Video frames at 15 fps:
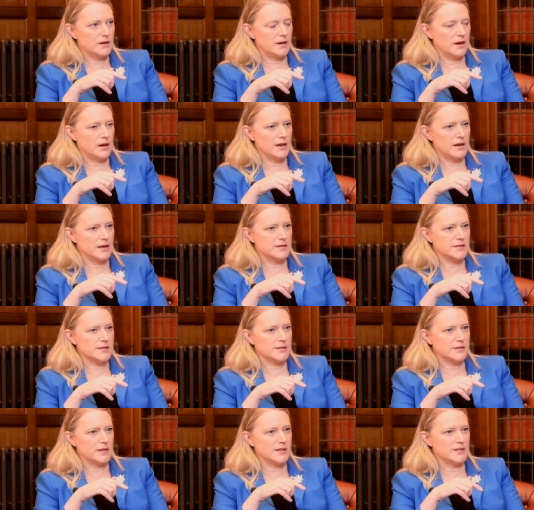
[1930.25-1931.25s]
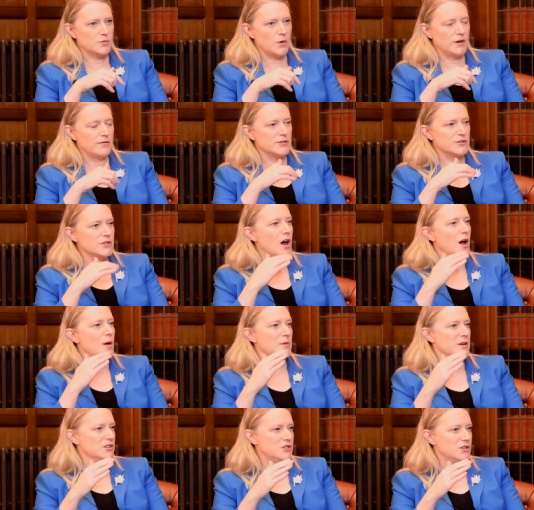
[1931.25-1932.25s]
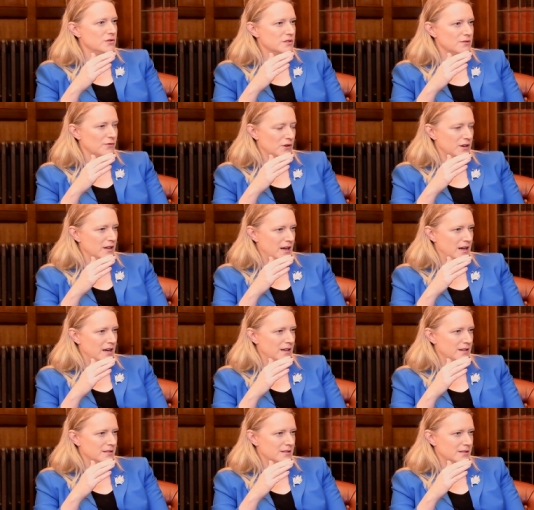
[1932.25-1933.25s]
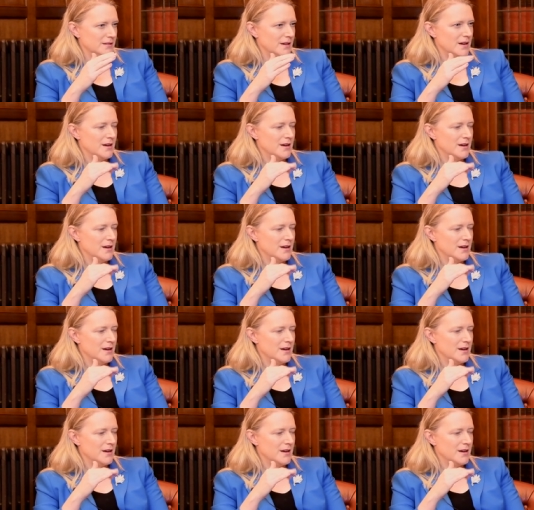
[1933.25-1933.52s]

Uh, it's it's one of the top issues for Canadians,